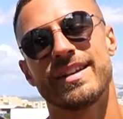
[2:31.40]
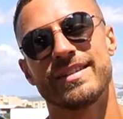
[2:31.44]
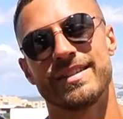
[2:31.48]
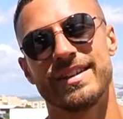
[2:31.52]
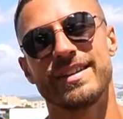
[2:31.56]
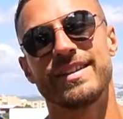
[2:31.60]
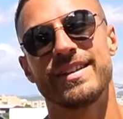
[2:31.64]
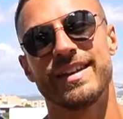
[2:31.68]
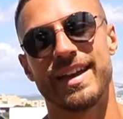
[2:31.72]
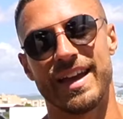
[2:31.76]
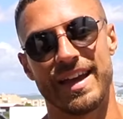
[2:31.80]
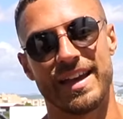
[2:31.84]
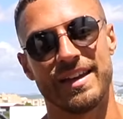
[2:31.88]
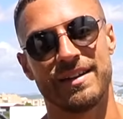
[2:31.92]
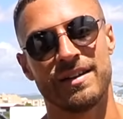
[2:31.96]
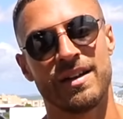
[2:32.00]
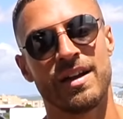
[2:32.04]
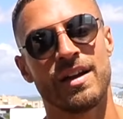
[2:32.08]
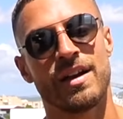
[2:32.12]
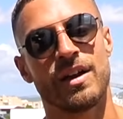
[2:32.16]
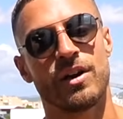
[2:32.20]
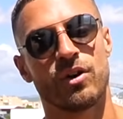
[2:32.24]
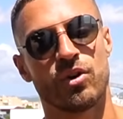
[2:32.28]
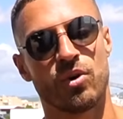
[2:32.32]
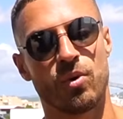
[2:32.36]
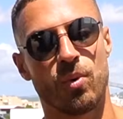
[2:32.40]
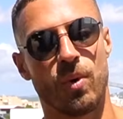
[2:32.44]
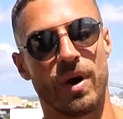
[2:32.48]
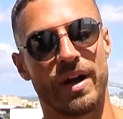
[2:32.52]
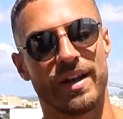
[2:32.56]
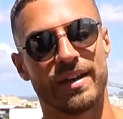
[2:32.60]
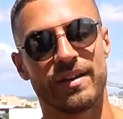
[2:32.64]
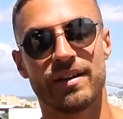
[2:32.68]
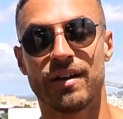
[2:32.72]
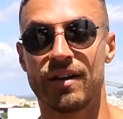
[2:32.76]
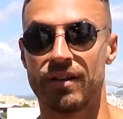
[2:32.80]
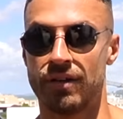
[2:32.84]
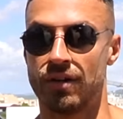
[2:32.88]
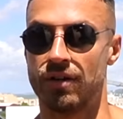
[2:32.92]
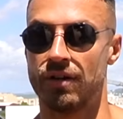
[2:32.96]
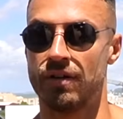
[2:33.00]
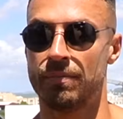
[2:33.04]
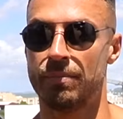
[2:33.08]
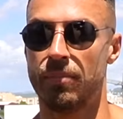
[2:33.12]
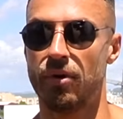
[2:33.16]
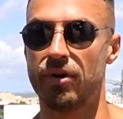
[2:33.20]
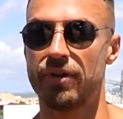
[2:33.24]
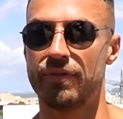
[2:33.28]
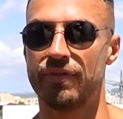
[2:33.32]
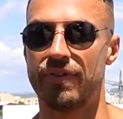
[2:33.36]
I did gain quite a lot
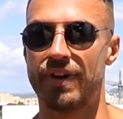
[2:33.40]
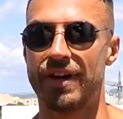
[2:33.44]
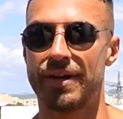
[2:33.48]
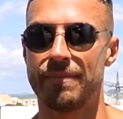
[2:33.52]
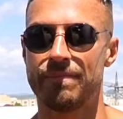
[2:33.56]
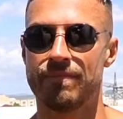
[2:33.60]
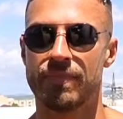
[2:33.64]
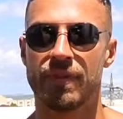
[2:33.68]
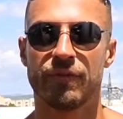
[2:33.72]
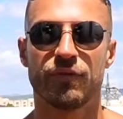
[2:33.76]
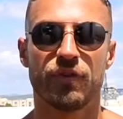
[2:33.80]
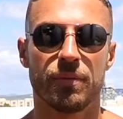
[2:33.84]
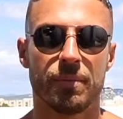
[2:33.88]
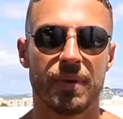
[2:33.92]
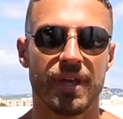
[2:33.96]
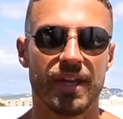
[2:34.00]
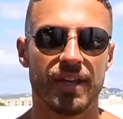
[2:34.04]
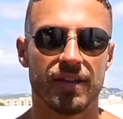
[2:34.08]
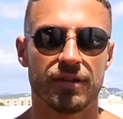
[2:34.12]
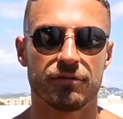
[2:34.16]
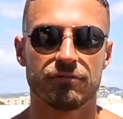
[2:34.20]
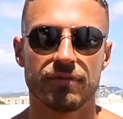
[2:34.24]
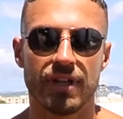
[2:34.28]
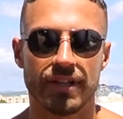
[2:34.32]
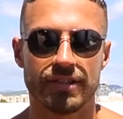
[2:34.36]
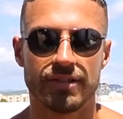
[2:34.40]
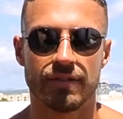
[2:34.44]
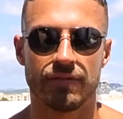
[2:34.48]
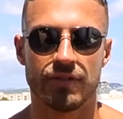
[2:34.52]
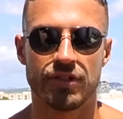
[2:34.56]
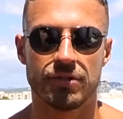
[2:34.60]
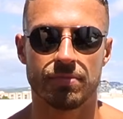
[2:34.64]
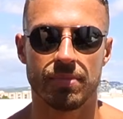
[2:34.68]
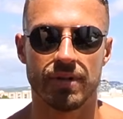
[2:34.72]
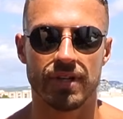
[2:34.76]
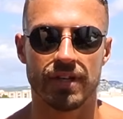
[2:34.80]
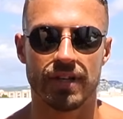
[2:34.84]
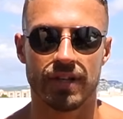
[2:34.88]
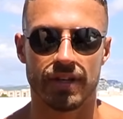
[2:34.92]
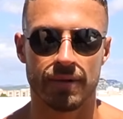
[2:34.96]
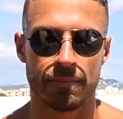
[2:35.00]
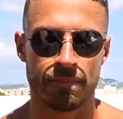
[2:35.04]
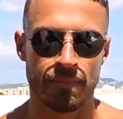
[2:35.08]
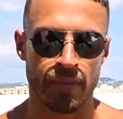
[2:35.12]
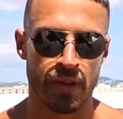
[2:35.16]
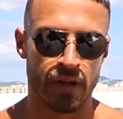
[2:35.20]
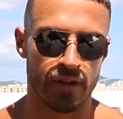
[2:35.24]
of body fat, for me, relatively speaking.